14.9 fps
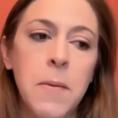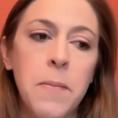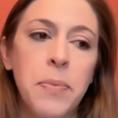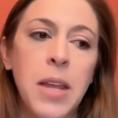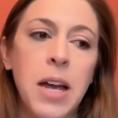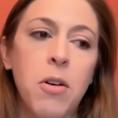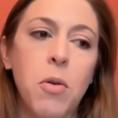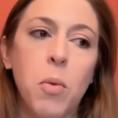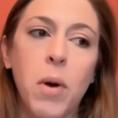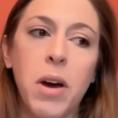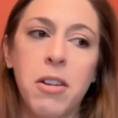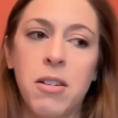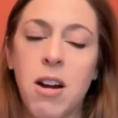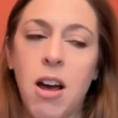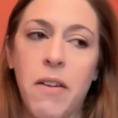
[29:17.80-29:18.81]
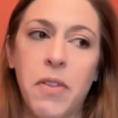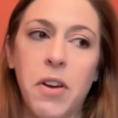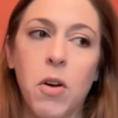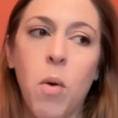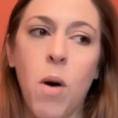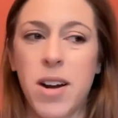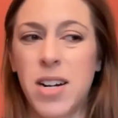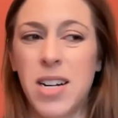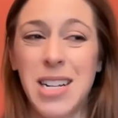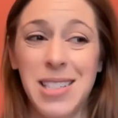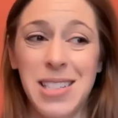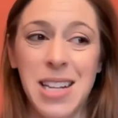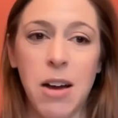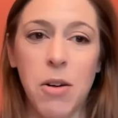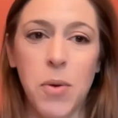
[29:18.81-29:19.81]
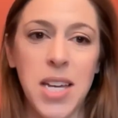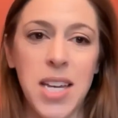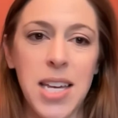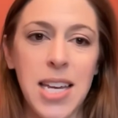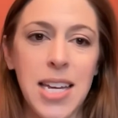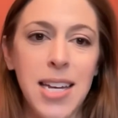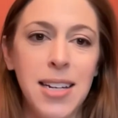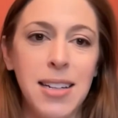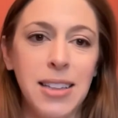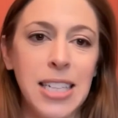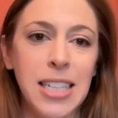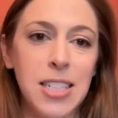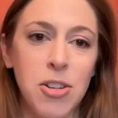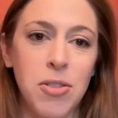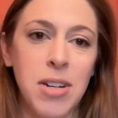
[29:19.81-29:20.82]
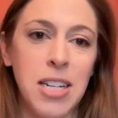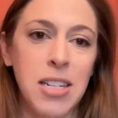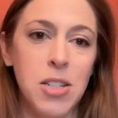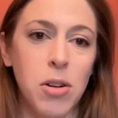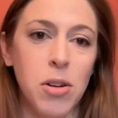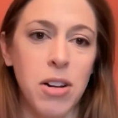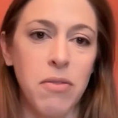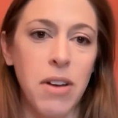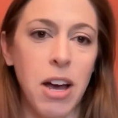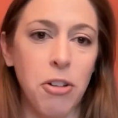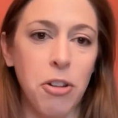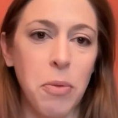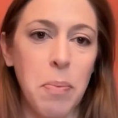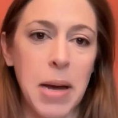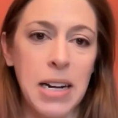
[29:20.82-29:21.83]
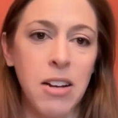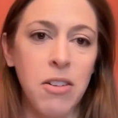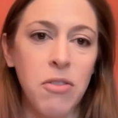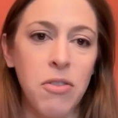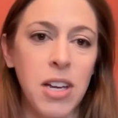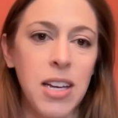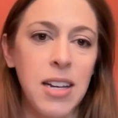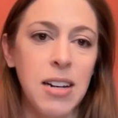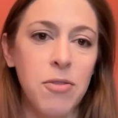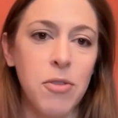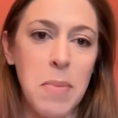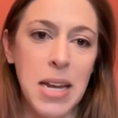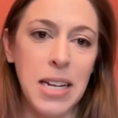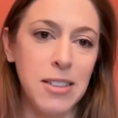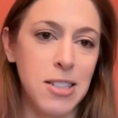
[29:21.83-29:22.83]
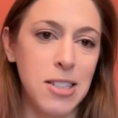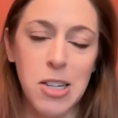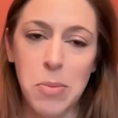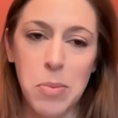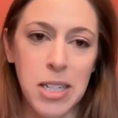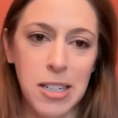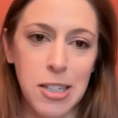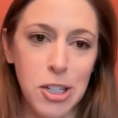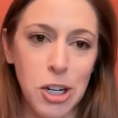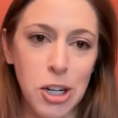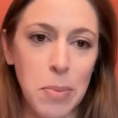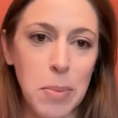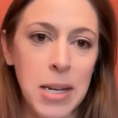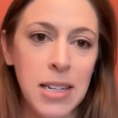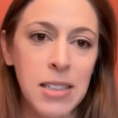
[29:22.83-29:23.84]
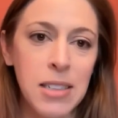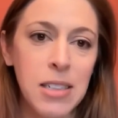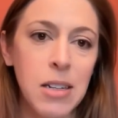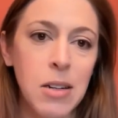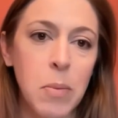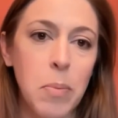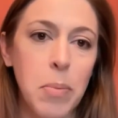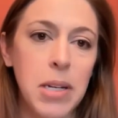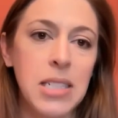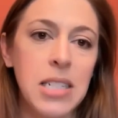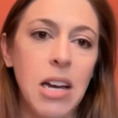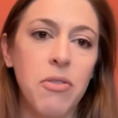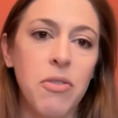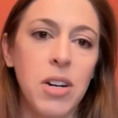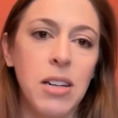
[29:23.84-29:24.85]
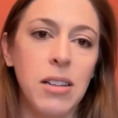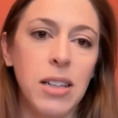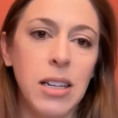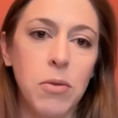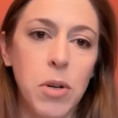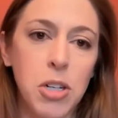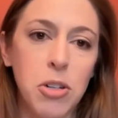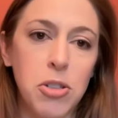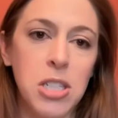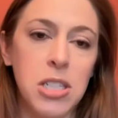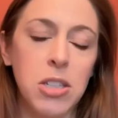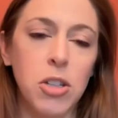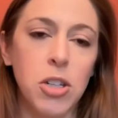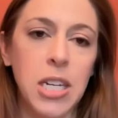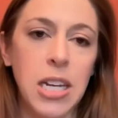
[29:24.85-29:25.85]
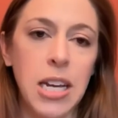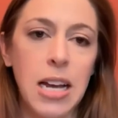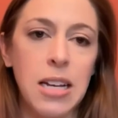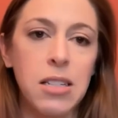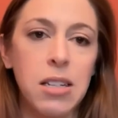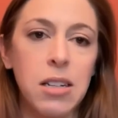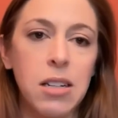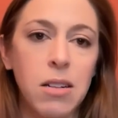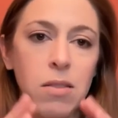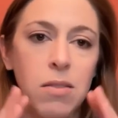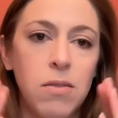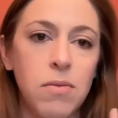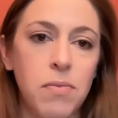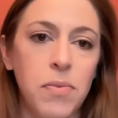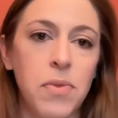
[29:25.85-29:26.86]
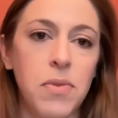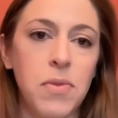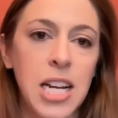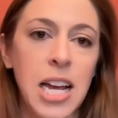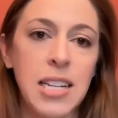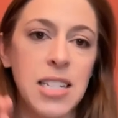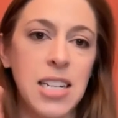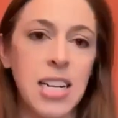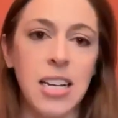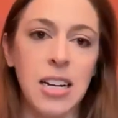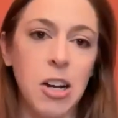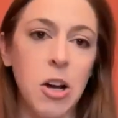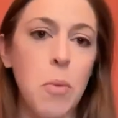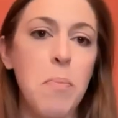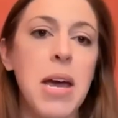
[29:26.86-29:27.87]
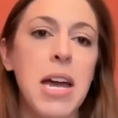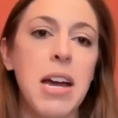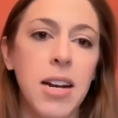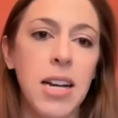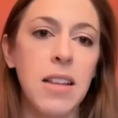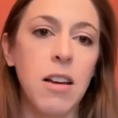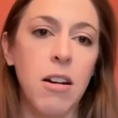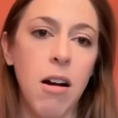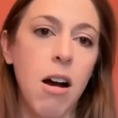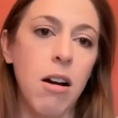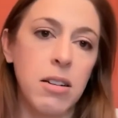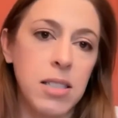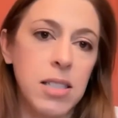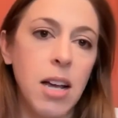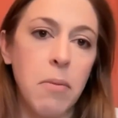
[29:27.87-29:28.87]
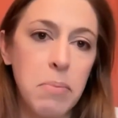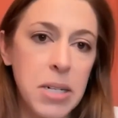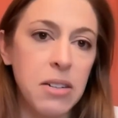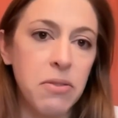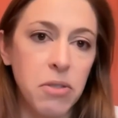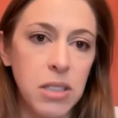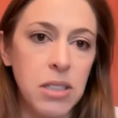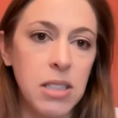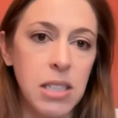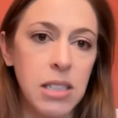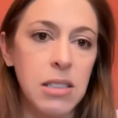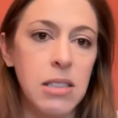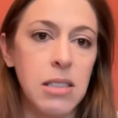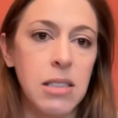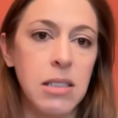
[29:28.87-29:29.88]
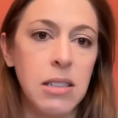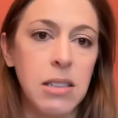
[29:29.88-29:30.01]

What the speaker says: Now, whether or not the quantities that we eat lead to any sort of health benefit remains to be determined. But definitely when you're just looking at testing and comparing, there are some differences.